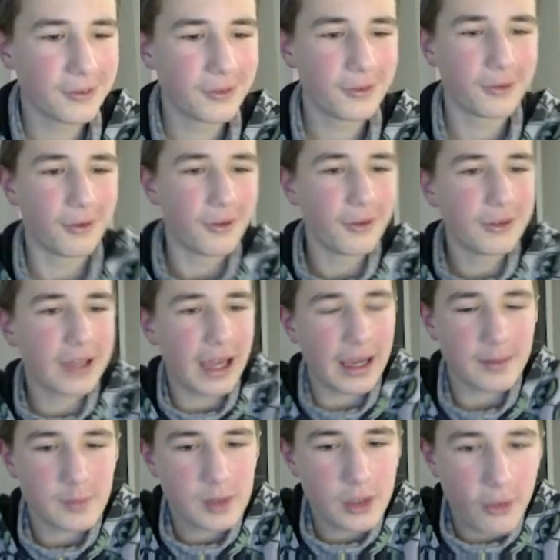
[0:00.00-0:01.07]
No. Okay,
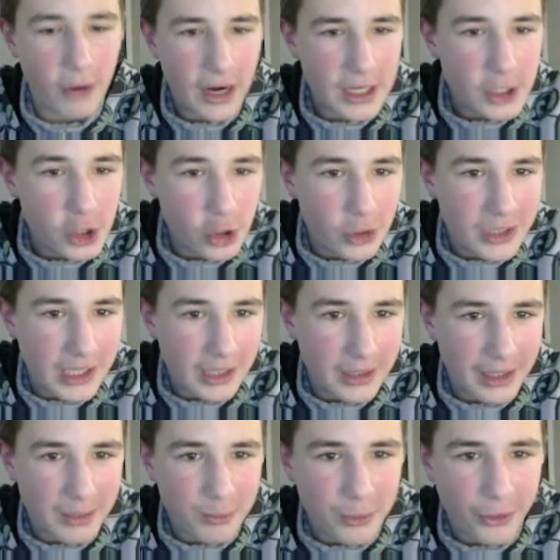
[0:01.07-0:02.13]
so I should take
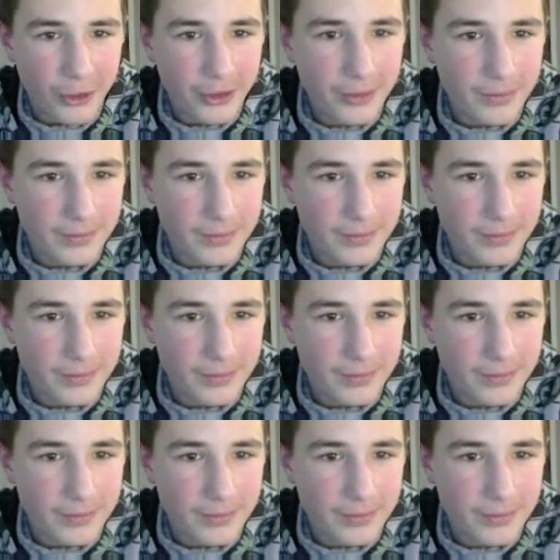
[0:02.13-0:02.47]
that pawn.